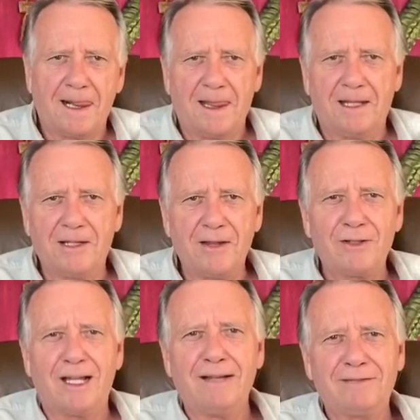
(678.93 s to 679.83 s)
Another
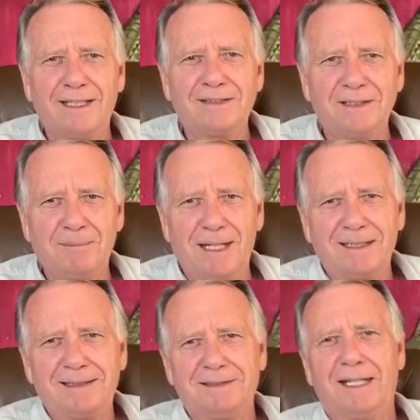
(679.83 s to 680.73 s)
life lesson
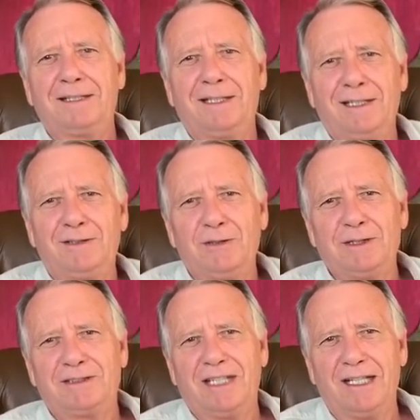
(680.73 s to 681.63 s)
about not getting too
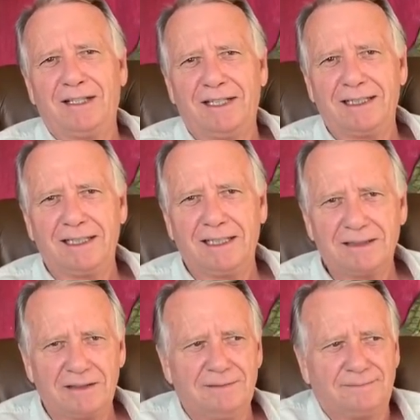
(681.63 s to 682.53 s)
excited, I
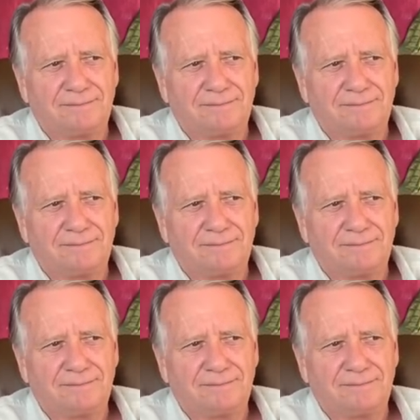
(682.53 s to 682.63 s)
guess.